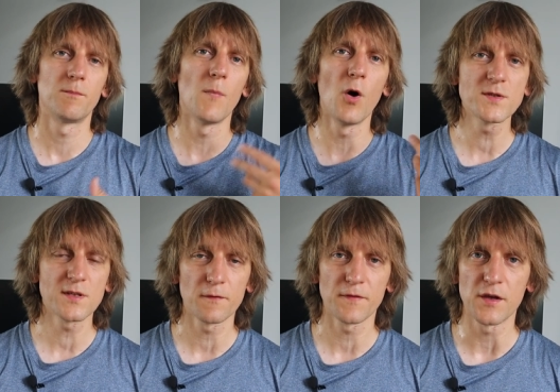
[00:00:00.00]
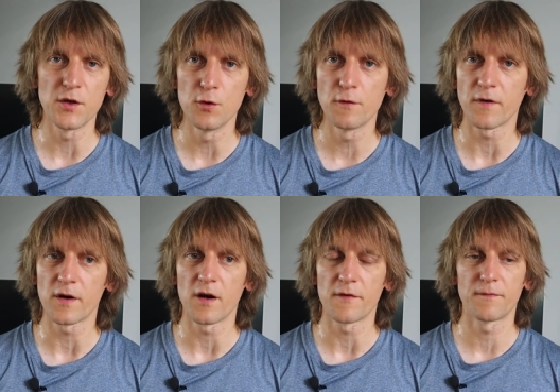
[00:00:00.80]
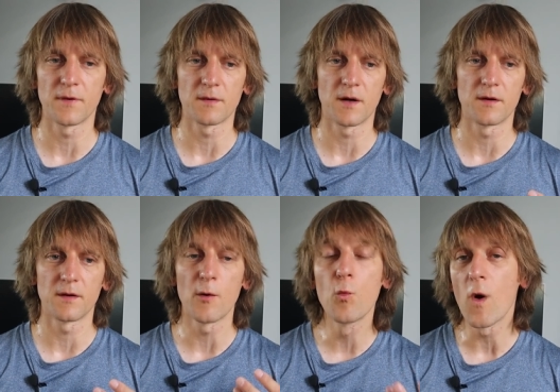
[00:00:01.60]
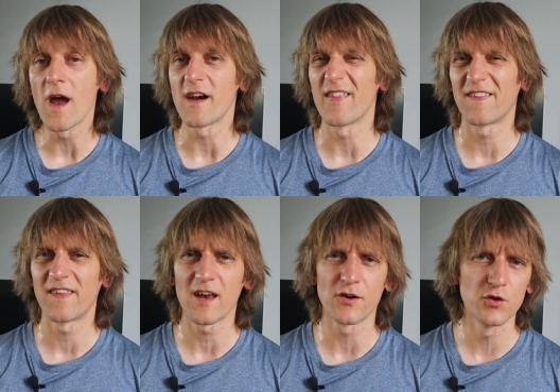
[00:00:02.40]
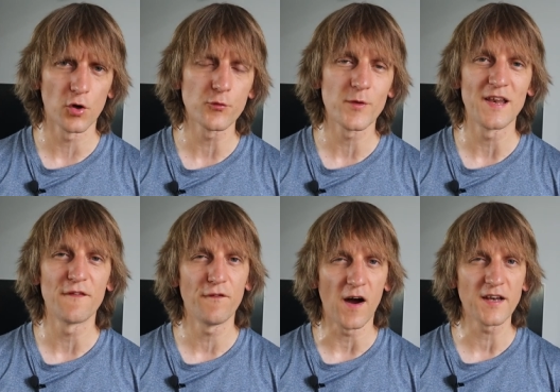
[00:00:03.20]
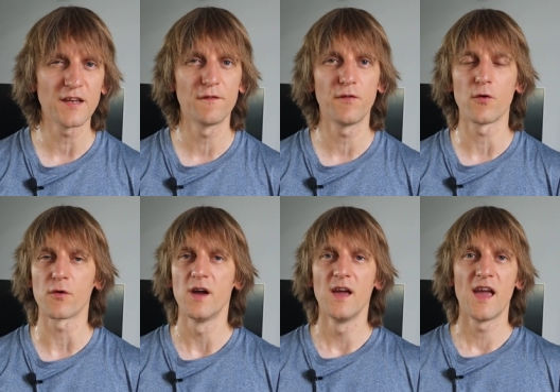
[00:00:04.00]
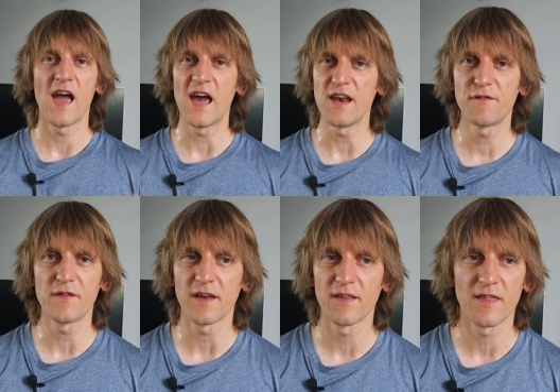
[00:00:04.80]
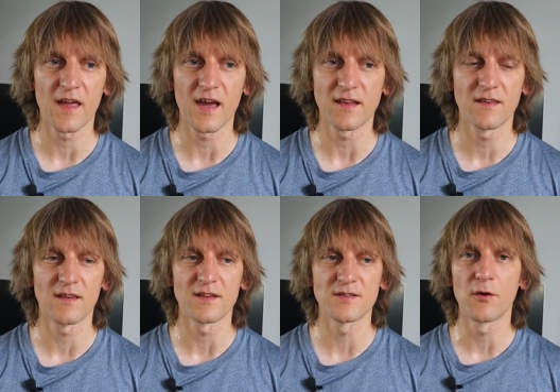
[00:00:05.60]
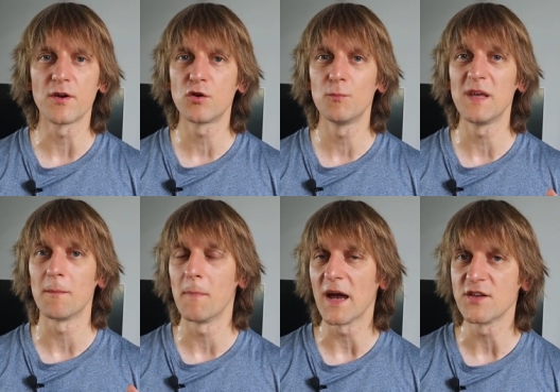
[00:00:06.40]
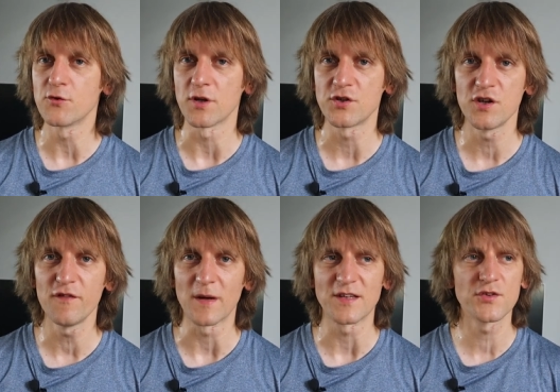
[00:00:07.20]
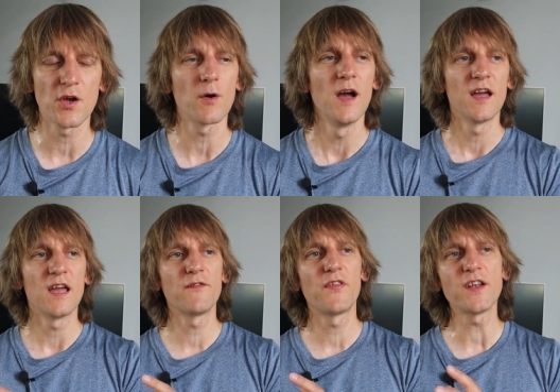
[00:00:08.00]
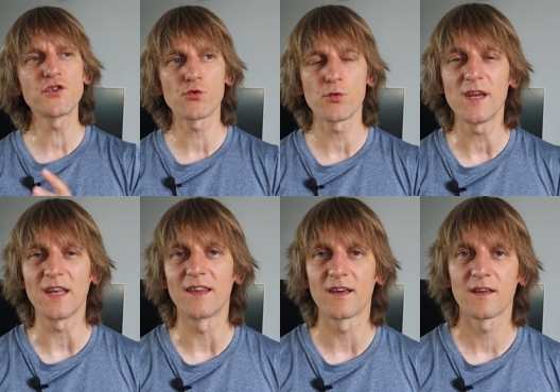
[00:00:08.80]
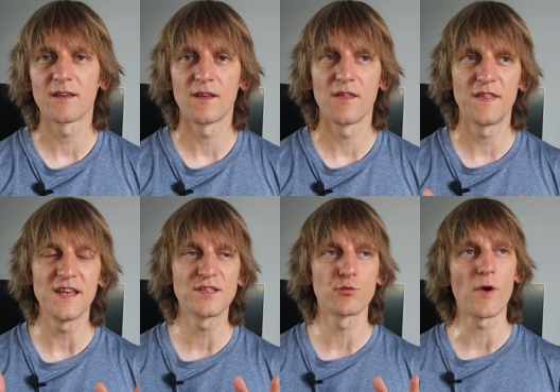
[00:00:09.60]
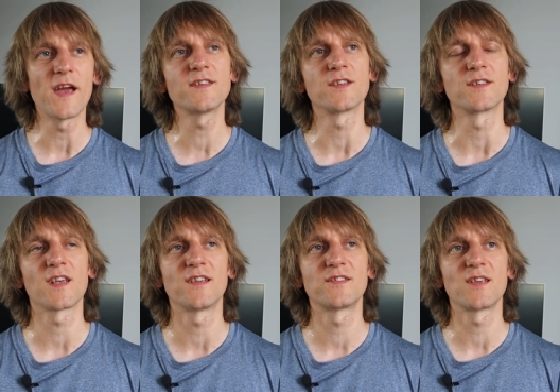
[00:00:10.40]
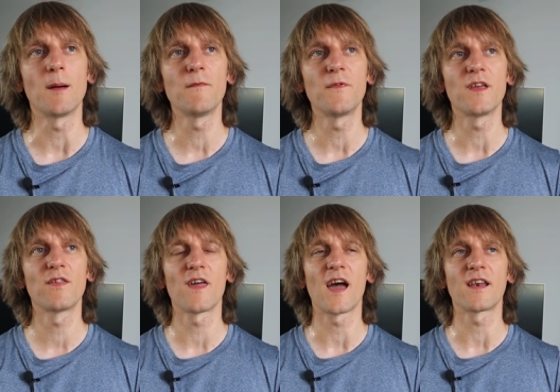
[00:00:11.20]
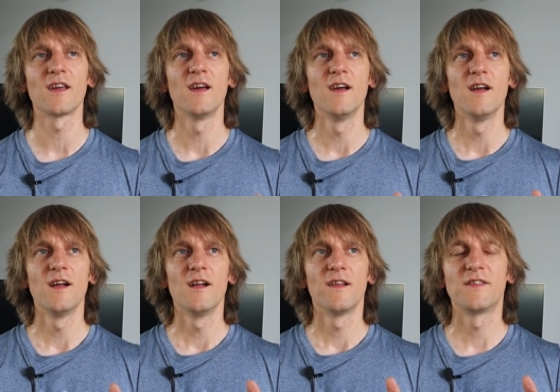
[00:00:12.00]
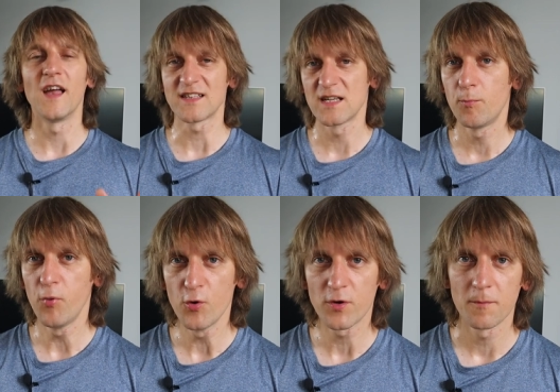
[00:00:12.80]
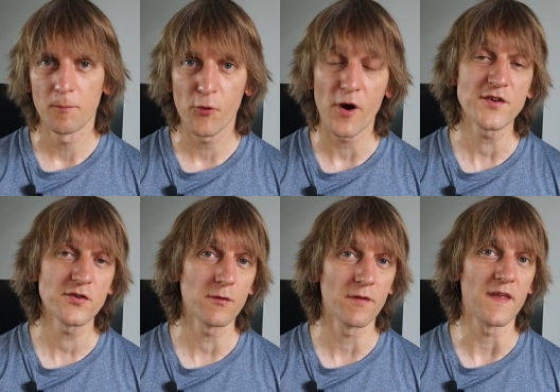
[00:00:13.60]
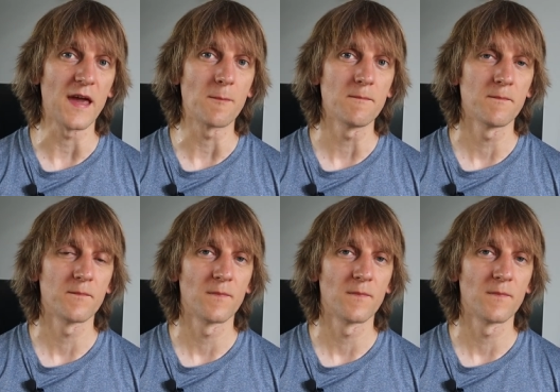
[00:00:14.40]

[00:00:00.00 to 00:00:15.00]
most of the youth are, are, are aware that they are not really fighting for anything that is going to be a major achievement. So if they treat these races as something that doesn't put pressure on them,